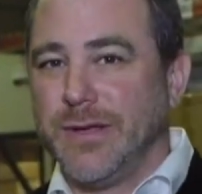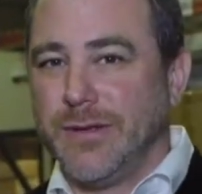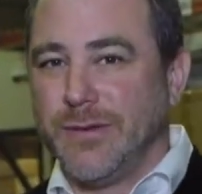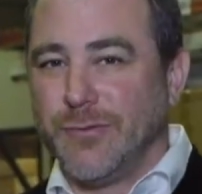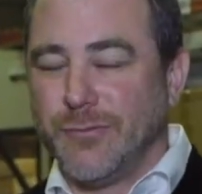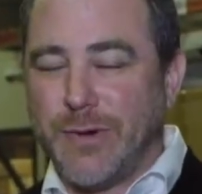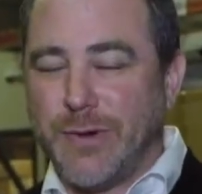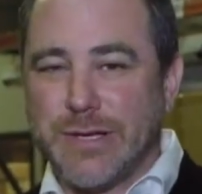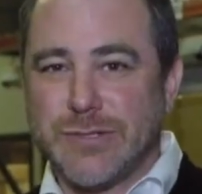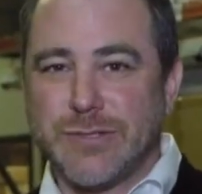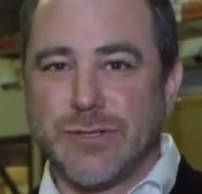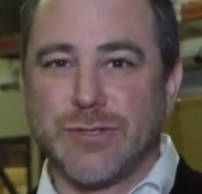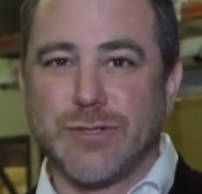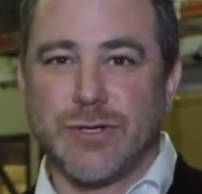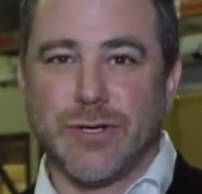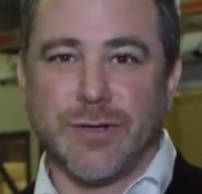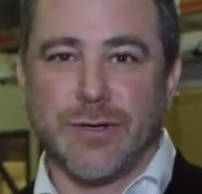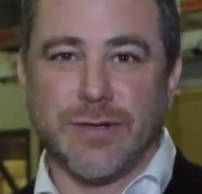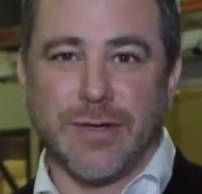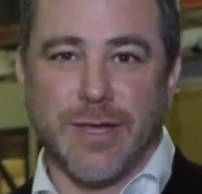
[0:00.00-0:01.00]
rest
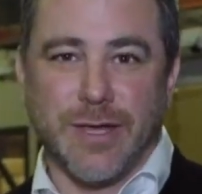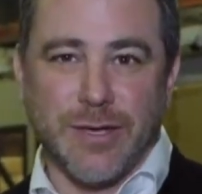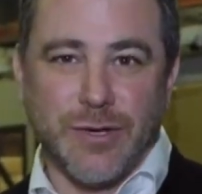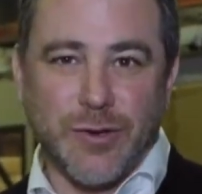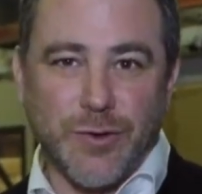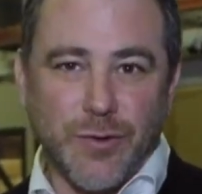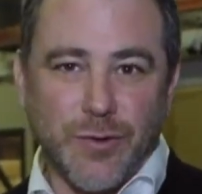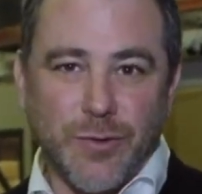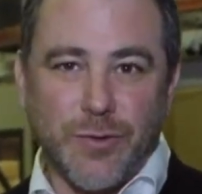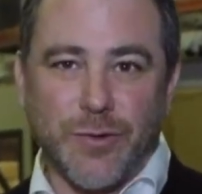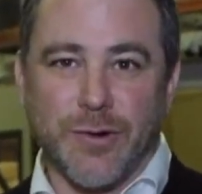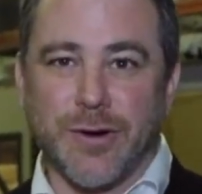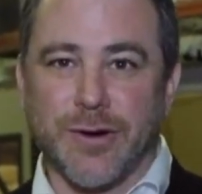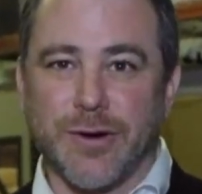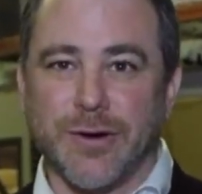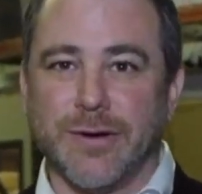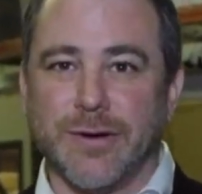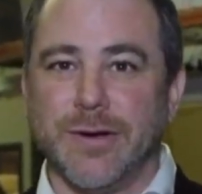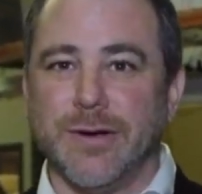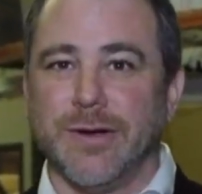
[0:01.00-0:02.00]
assured that your
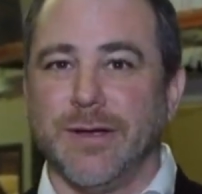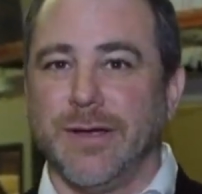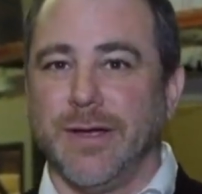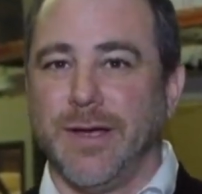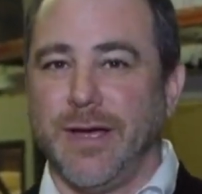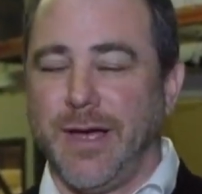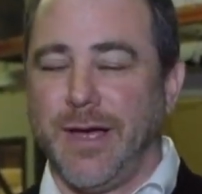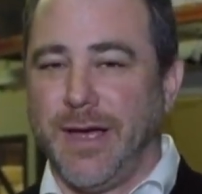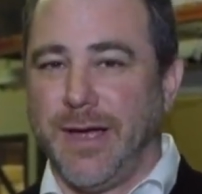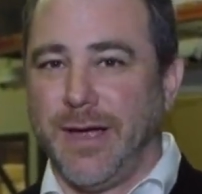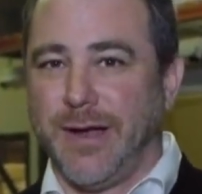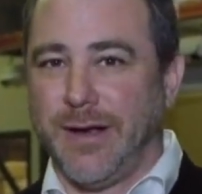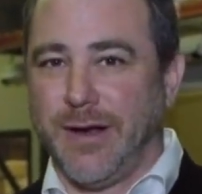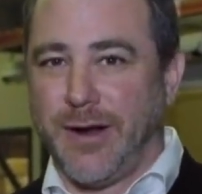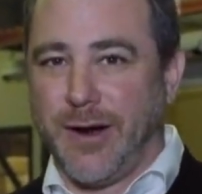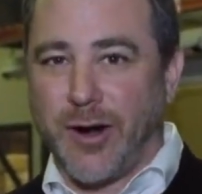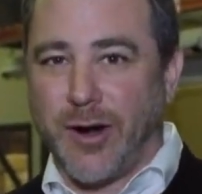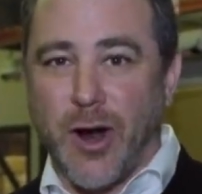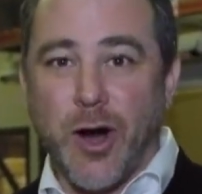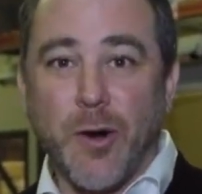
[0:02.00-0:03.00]
order and
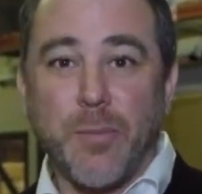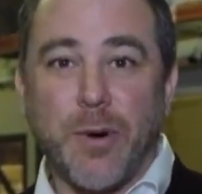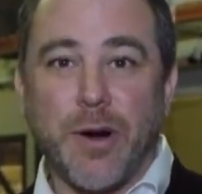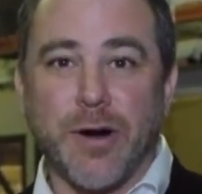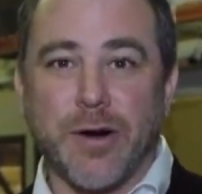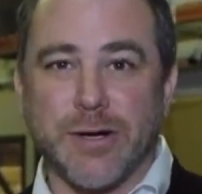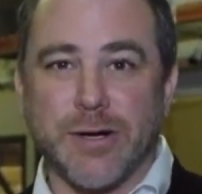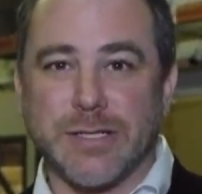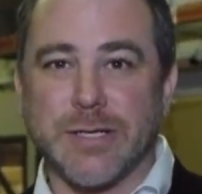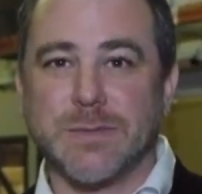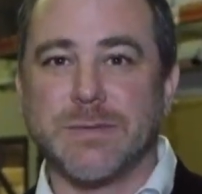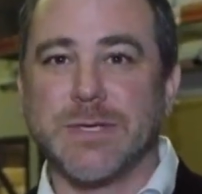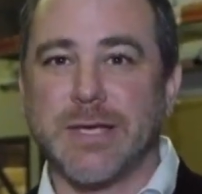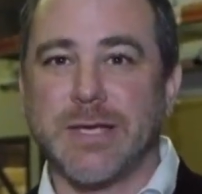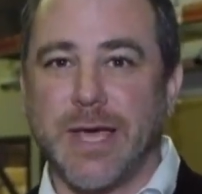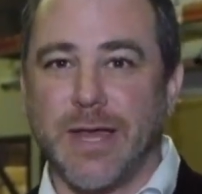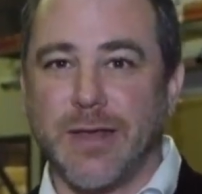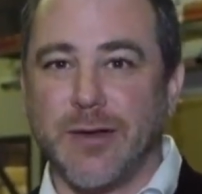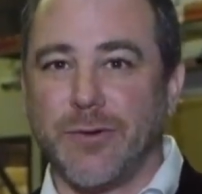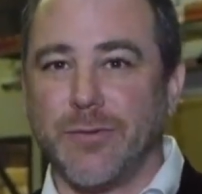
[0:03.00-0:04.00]
our partnership
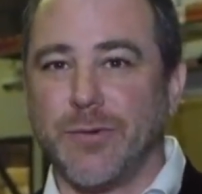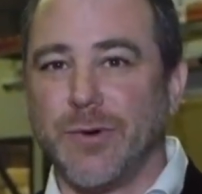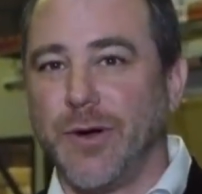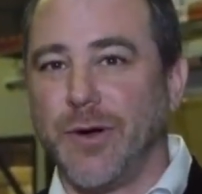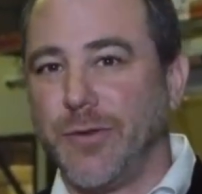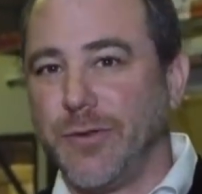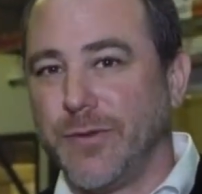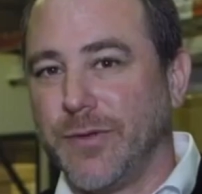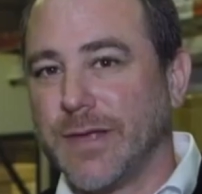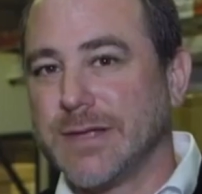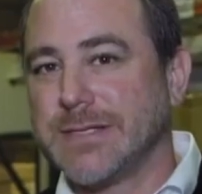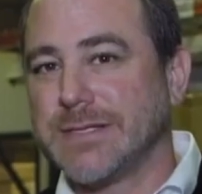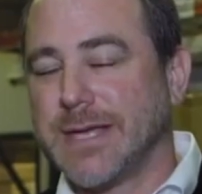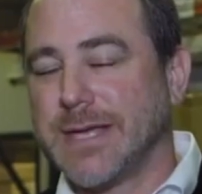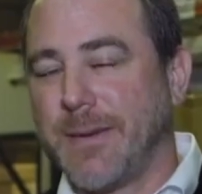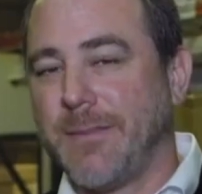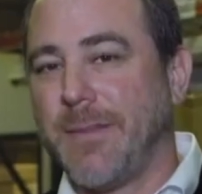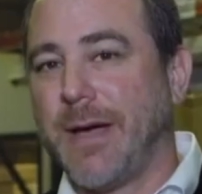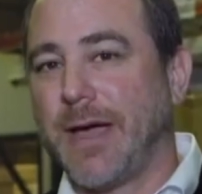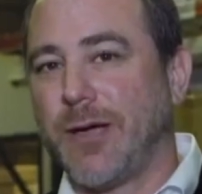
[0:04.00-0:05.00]
together will go through that
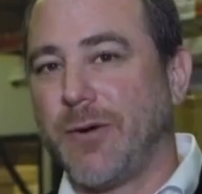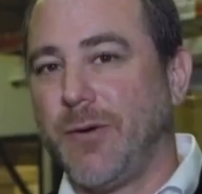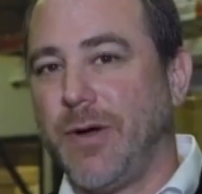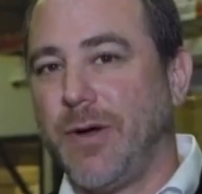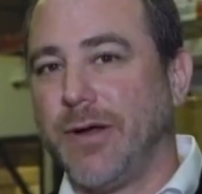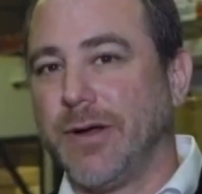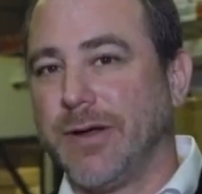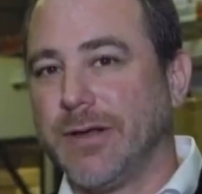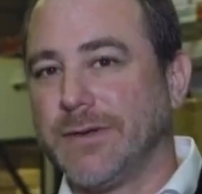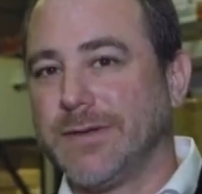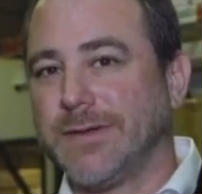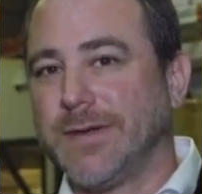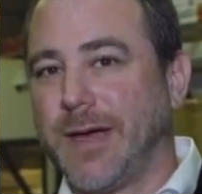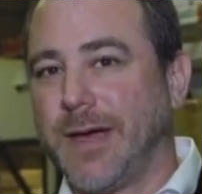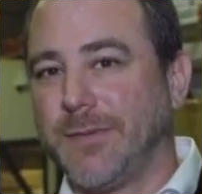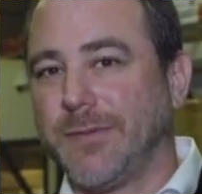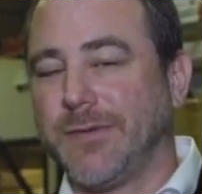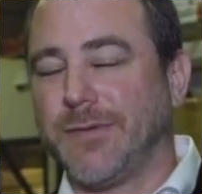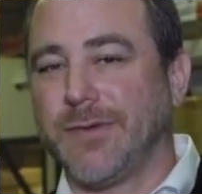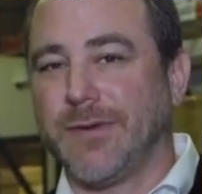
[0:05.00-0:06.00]
same high quality
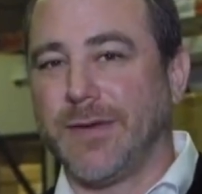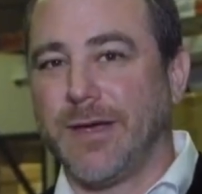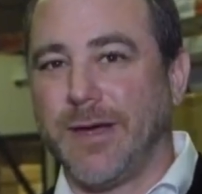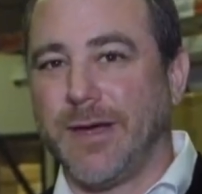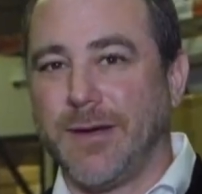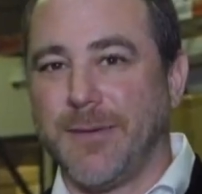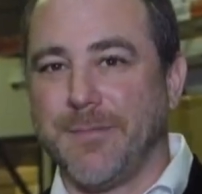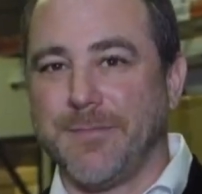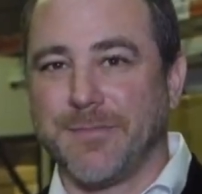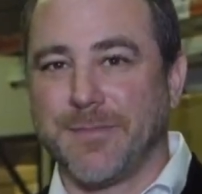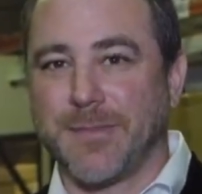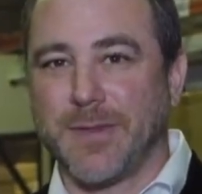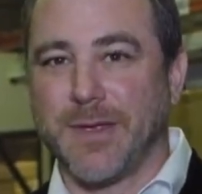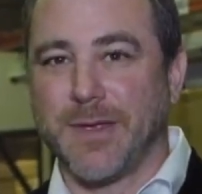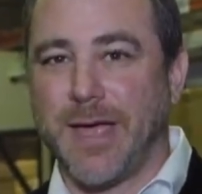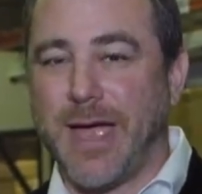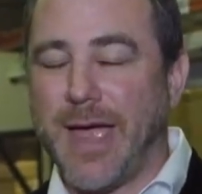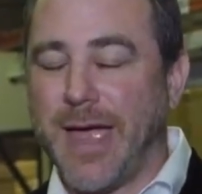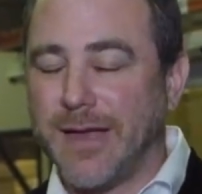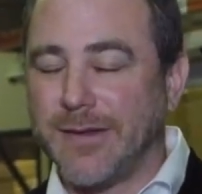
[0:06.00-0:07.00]
steps
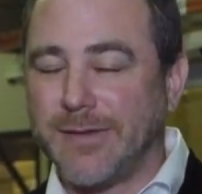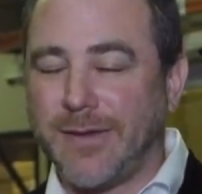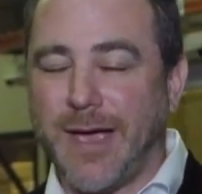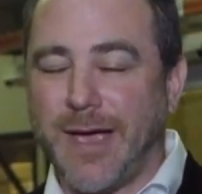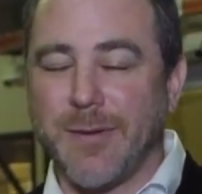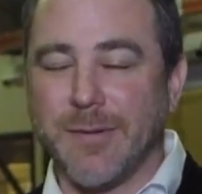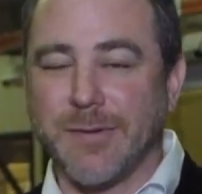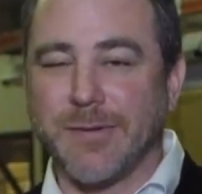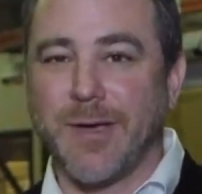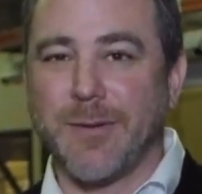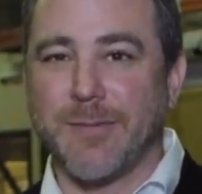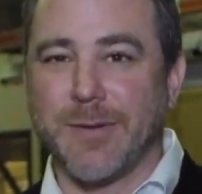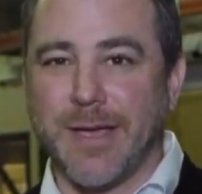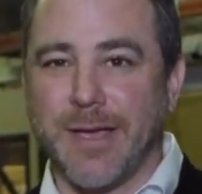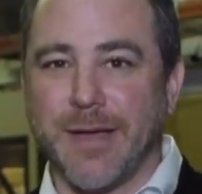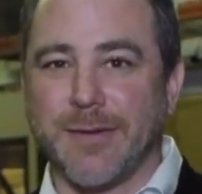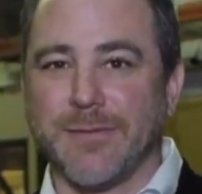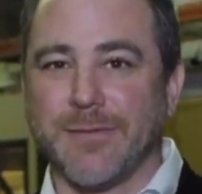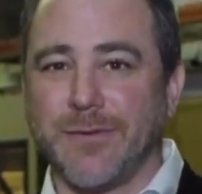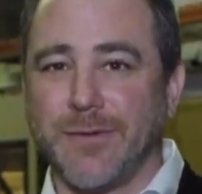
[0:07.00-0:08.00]
time and time
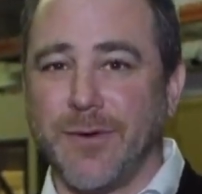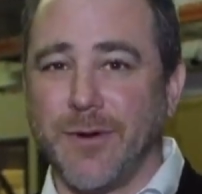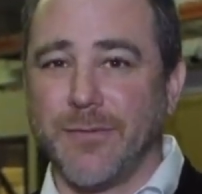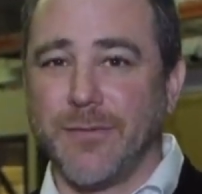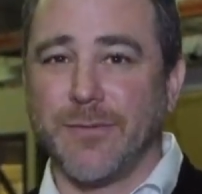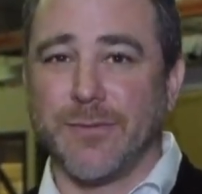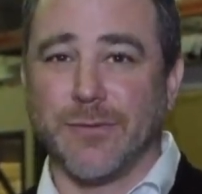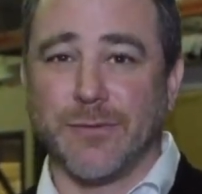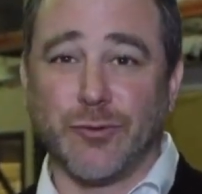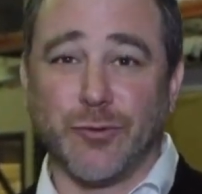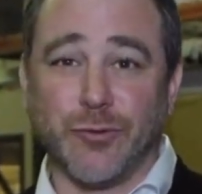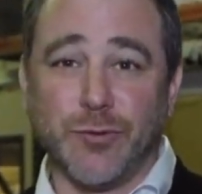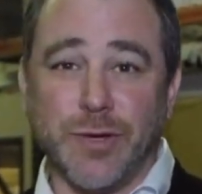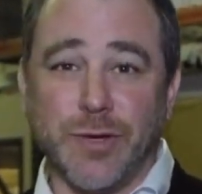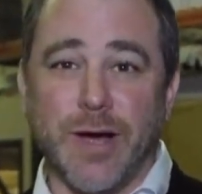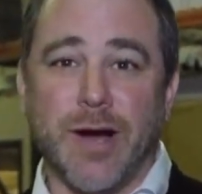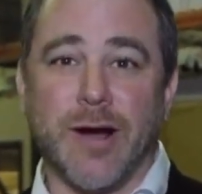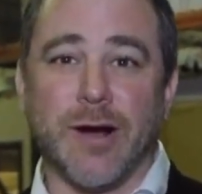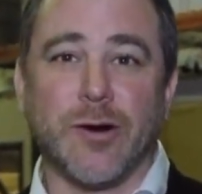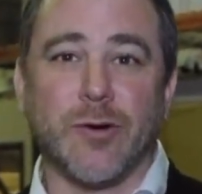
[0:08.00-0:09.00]
again. So we're truly
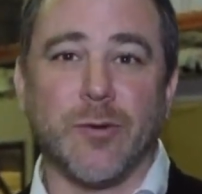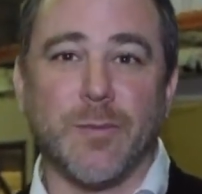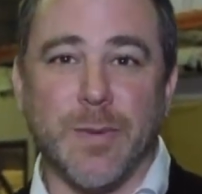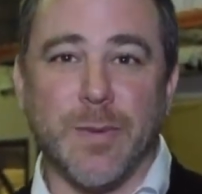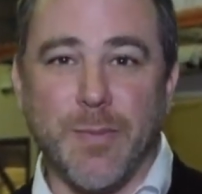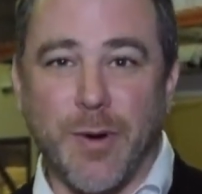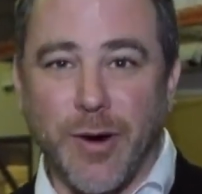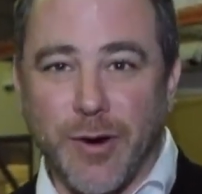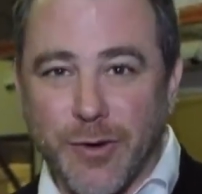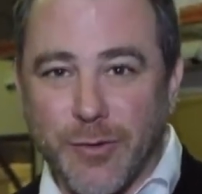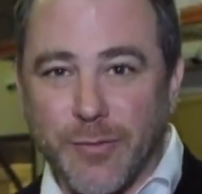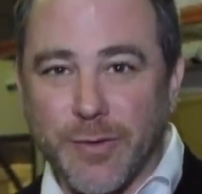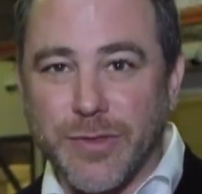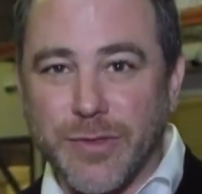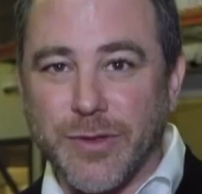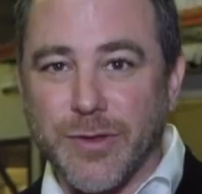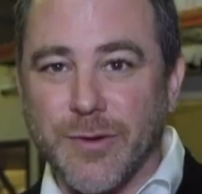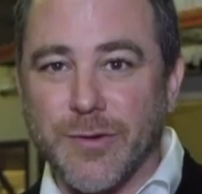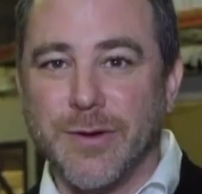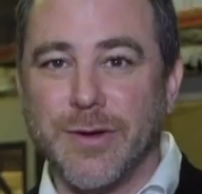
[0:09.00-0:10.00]
honored to be partnered with
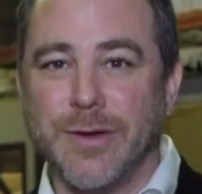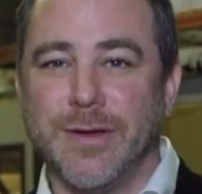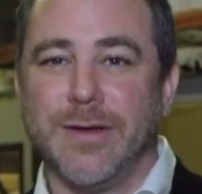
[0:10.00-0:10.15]
you.